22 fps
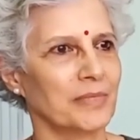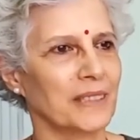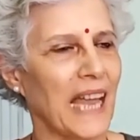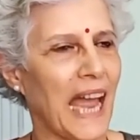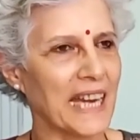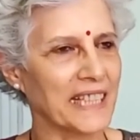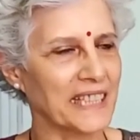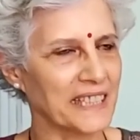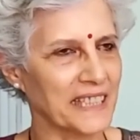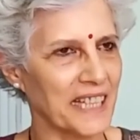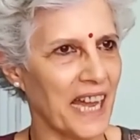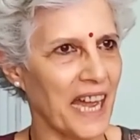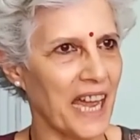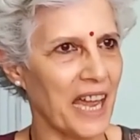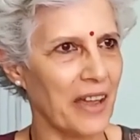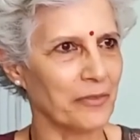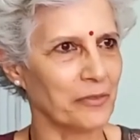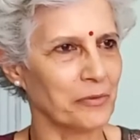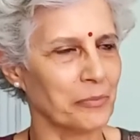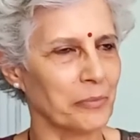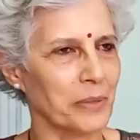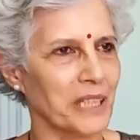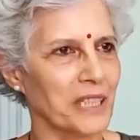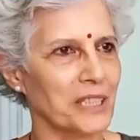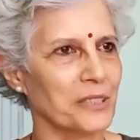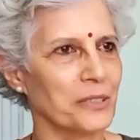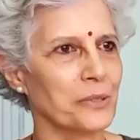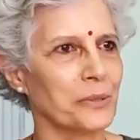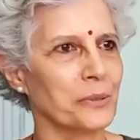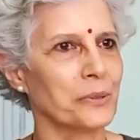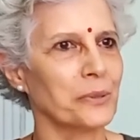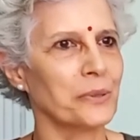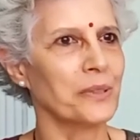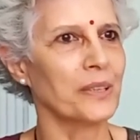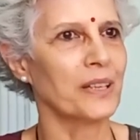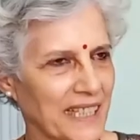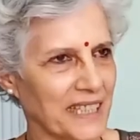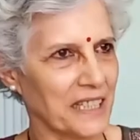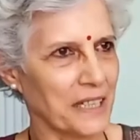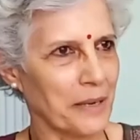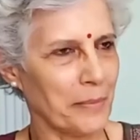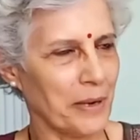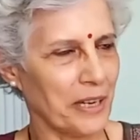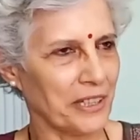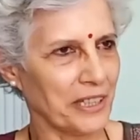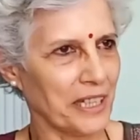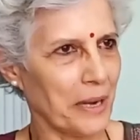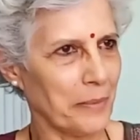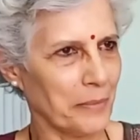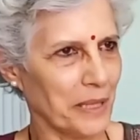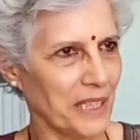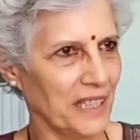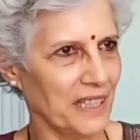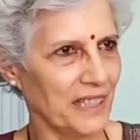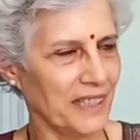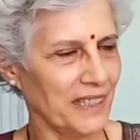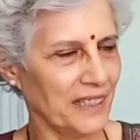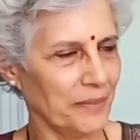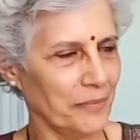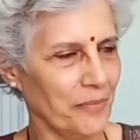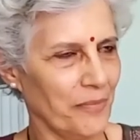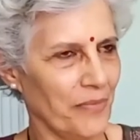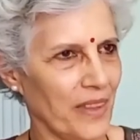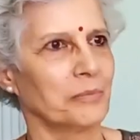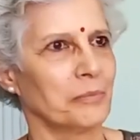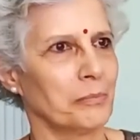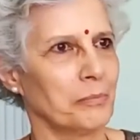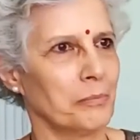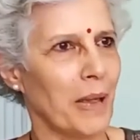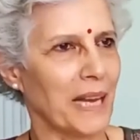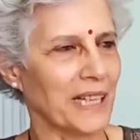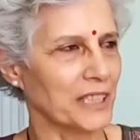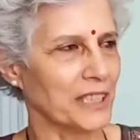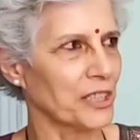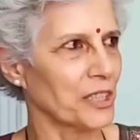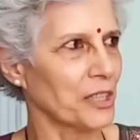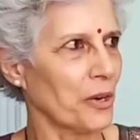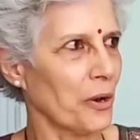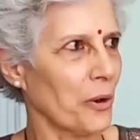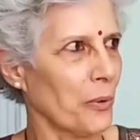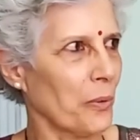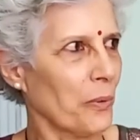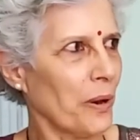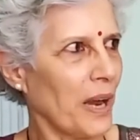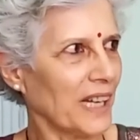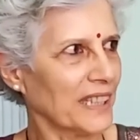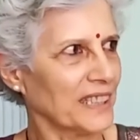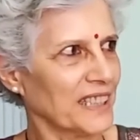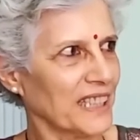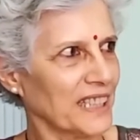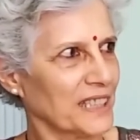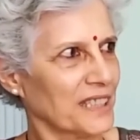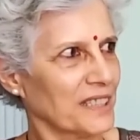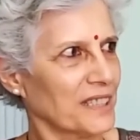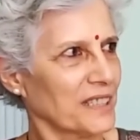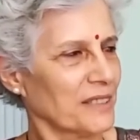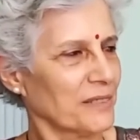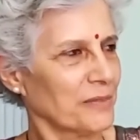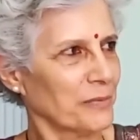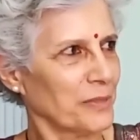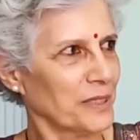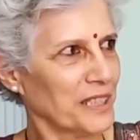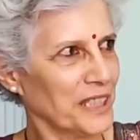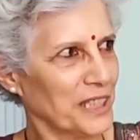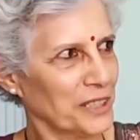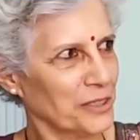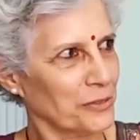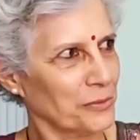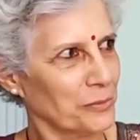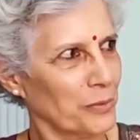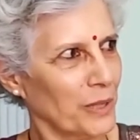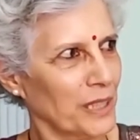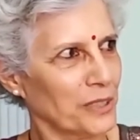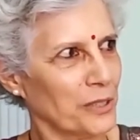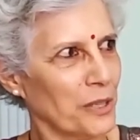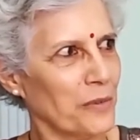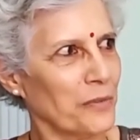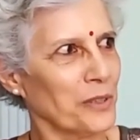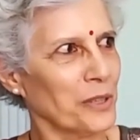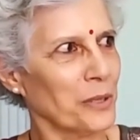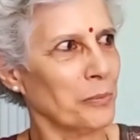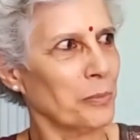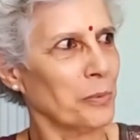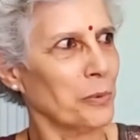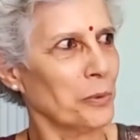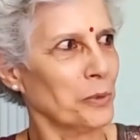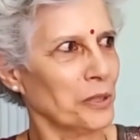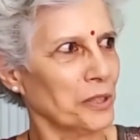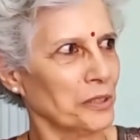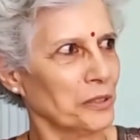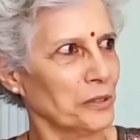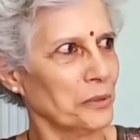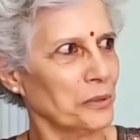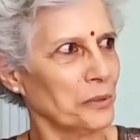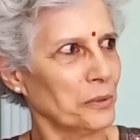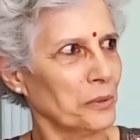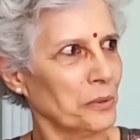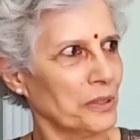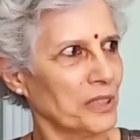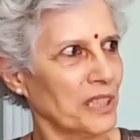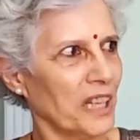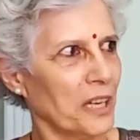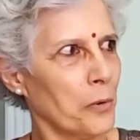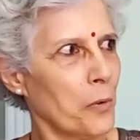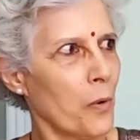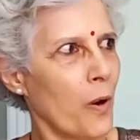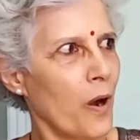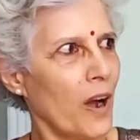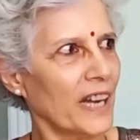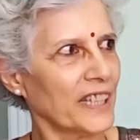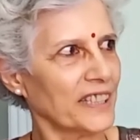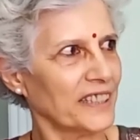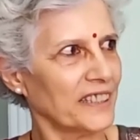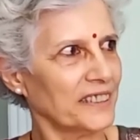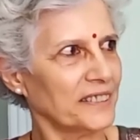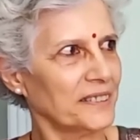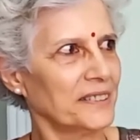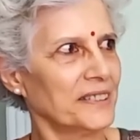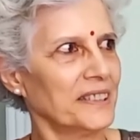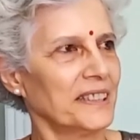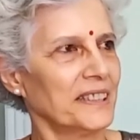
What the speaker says: Canada I haven't been to. Latin America, I mean Mexico. We just went over the border to Tijuana,